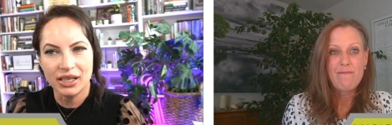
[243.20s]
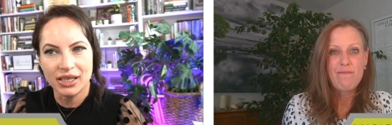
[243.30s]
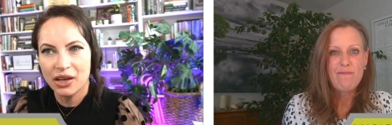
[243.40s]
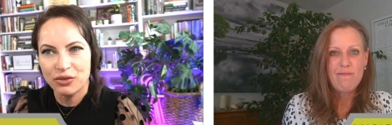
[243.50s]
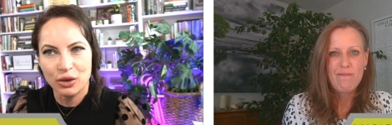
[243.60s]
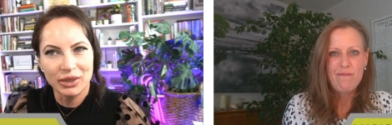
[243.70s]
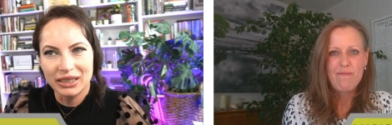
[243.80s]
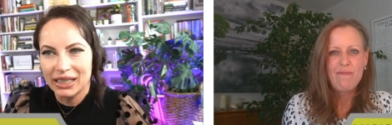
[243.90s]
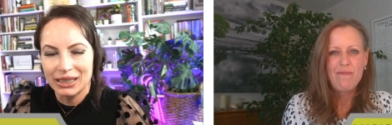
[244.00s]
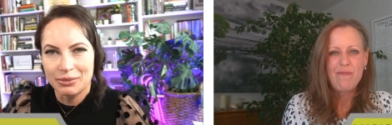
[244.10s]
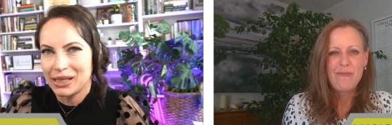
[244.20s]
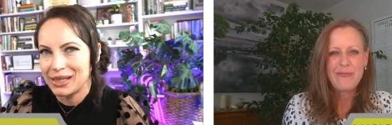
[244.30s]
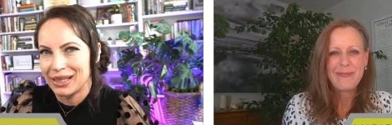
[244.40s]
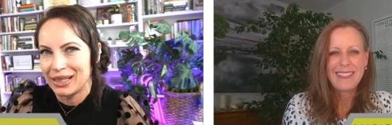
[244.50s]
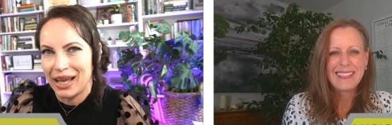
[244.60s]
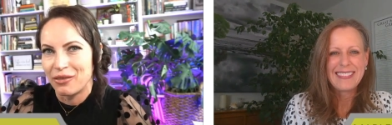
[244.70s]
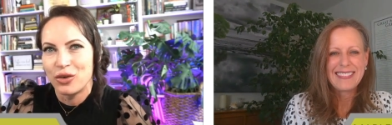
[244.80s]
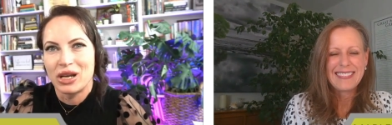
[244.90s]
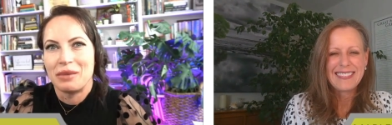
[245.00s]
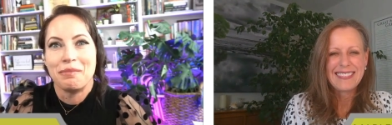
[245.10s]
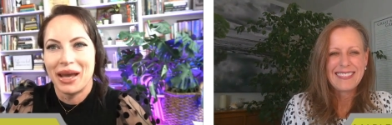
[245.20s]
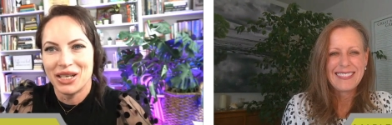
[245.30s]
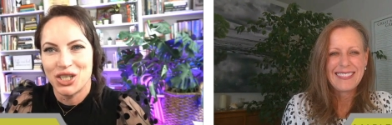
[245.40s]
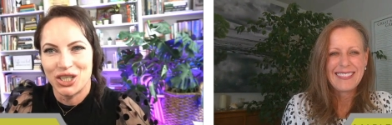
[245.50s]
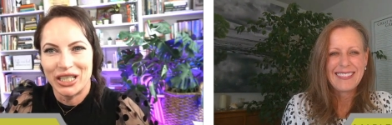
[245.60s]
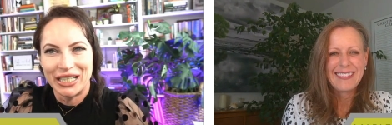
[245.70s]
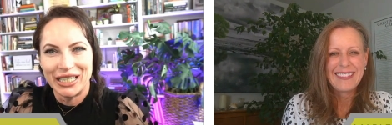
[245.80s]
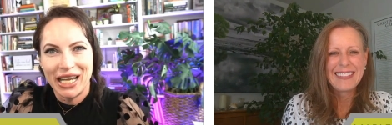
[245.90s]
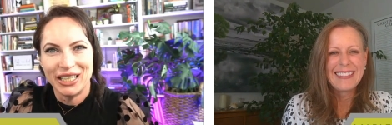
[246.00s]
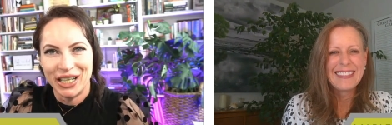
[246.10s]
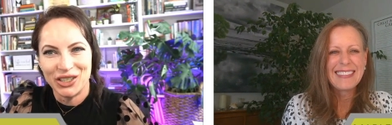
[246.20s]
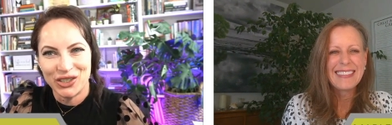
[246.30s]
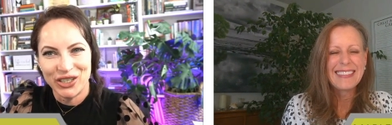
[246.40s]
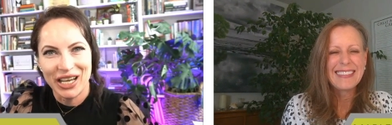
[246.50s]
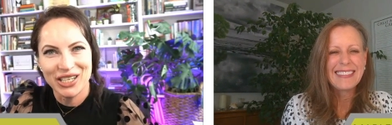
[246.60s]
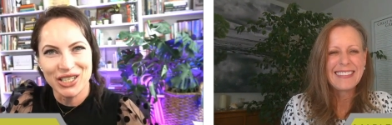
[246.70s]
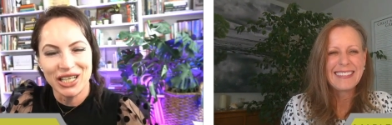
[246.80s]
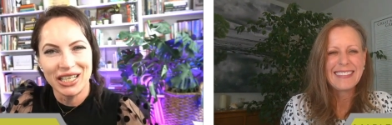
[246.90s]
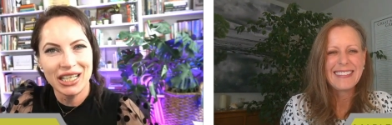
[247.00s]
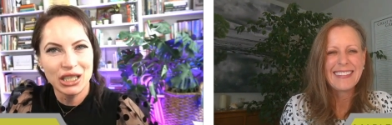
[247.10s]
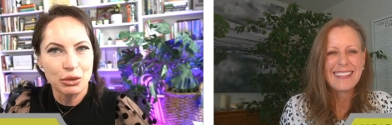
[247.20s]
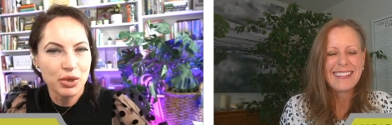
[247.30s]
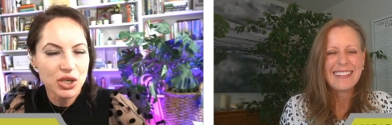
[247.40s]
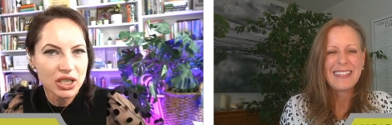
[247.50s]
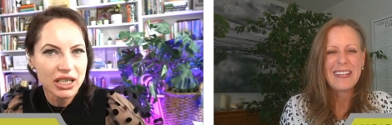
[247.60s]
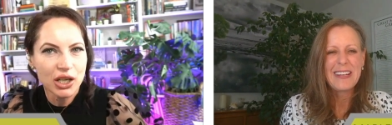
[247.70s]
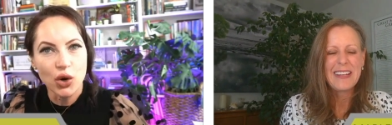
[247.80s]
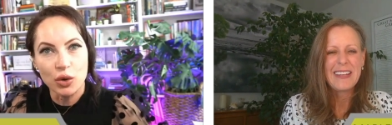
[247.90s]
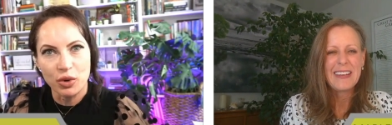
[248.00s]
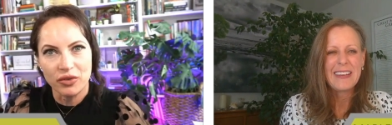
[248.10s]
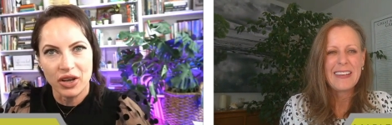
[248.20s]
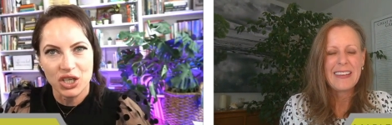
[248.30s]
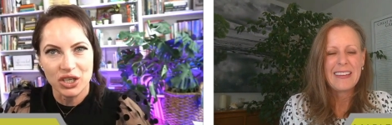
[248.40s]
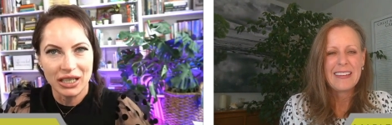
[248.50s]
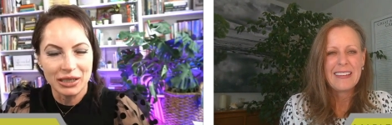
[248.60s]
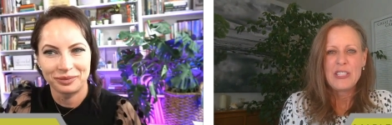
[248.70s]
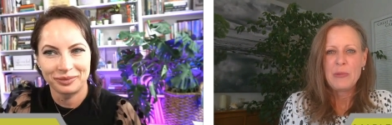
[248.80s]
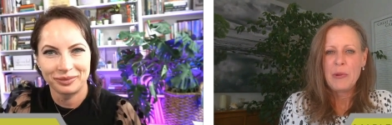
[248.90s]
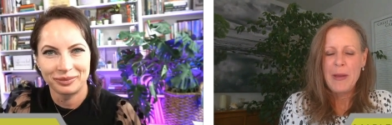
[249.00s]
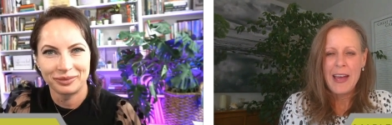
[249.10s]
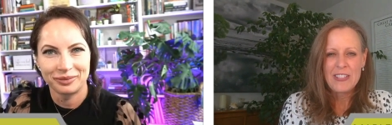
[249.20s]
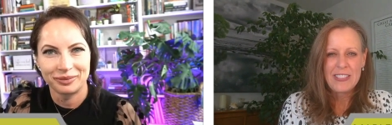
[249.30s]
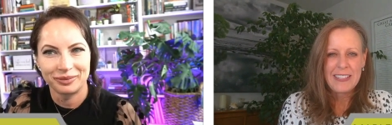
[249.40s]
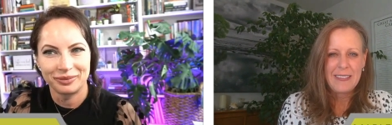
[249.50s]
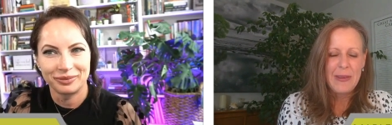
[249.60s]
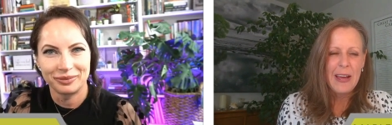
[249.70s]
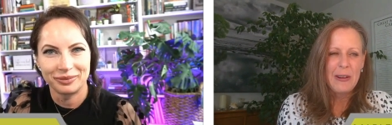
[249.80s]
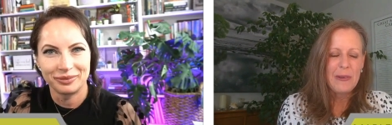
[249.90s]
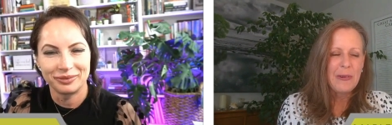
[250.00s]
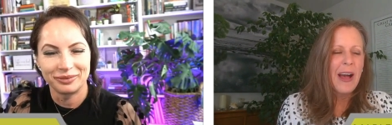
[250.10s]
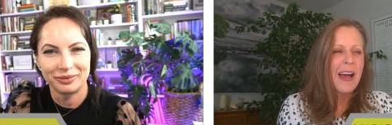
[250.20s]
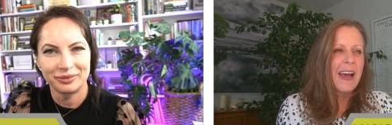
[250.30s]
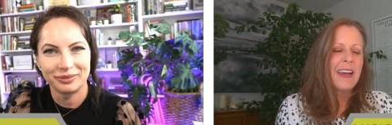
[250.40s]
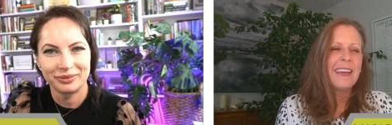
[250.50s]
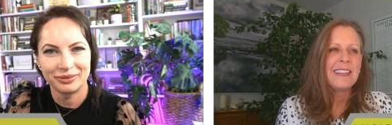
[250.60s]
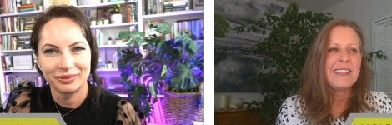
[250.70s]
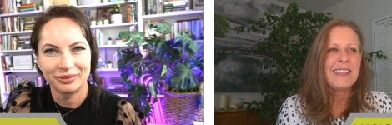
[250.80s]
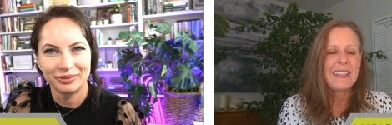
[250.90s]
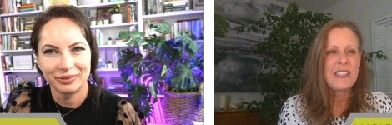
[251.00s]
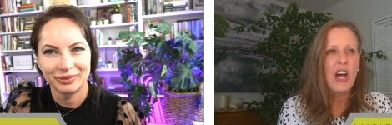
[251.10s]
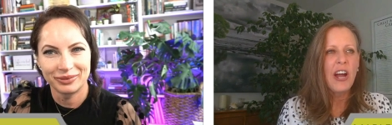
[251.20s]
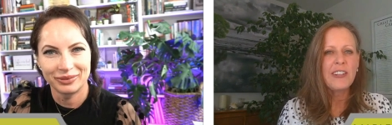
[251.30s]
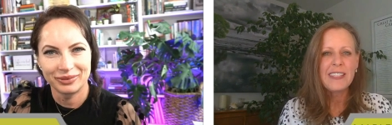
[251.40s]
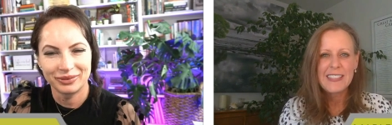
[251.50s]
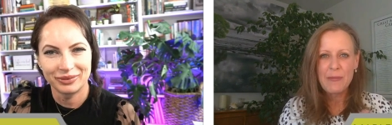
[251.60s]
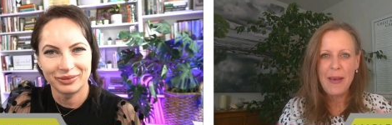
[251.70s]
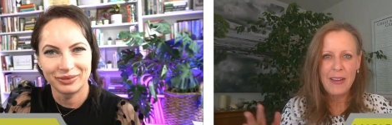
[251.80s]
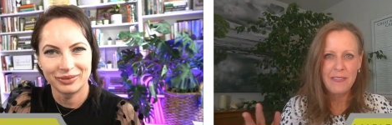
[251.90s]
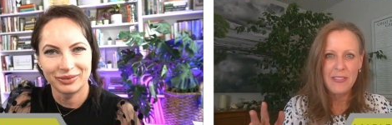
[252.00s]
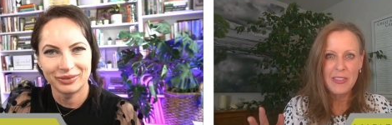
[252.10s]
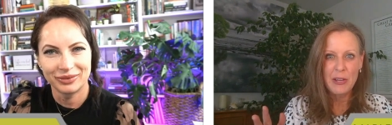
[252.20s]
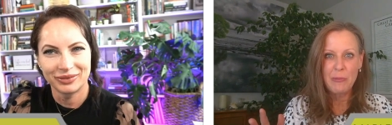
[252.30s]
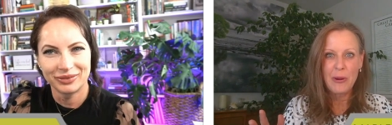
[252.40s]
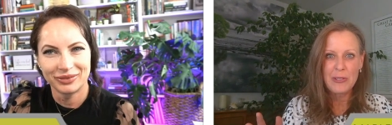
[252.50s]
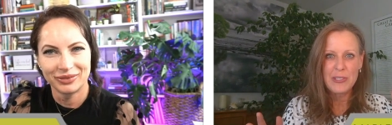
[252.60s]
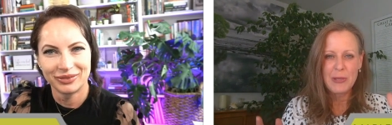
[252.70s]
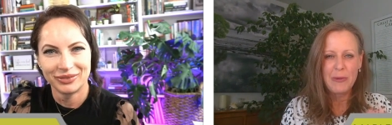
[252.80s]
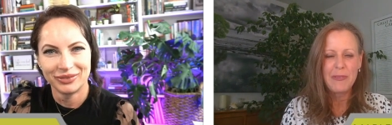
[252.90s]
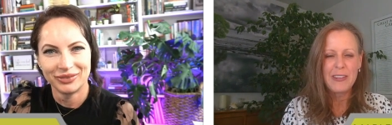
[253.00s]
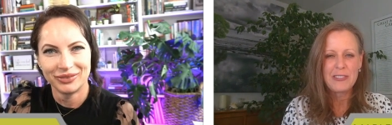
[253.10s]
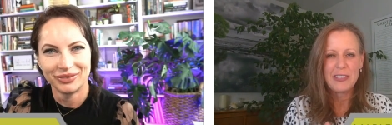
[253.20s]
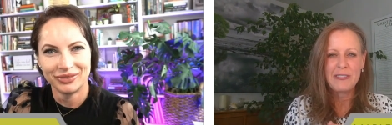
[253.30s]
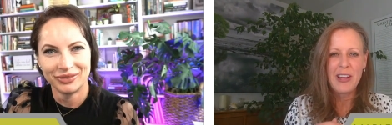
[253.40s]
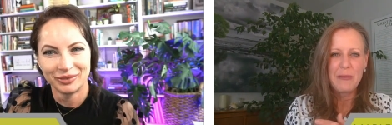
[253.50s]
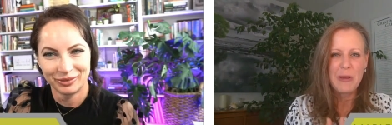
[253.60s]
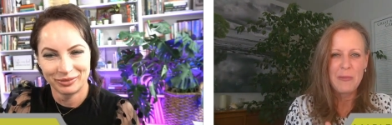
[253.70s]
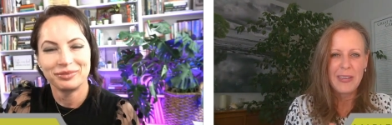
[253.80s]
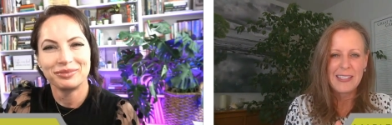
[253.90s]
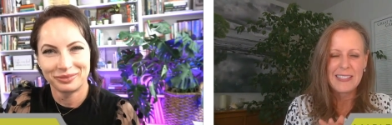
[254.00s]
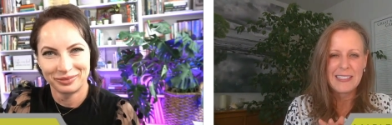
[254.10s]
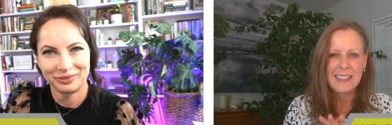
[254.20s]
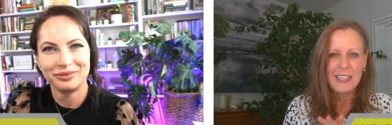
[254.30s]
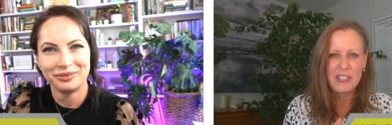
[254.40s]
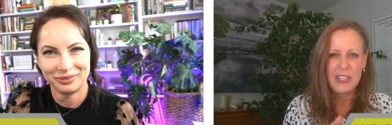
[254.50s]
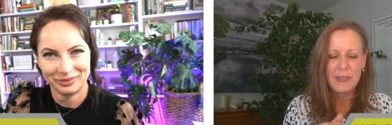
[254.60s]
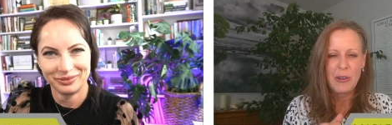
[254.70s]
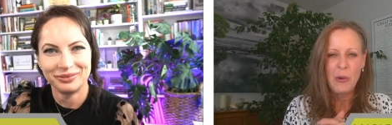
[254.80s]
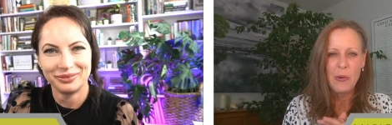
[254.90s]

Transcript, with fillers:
Speaker 1: aside from the things that basically I've already mentioned in the introduction, either personally or professionally?
Speaker 2: super passionate about. Uh, it's it's hard to step out of you know personal and professional development because it is such a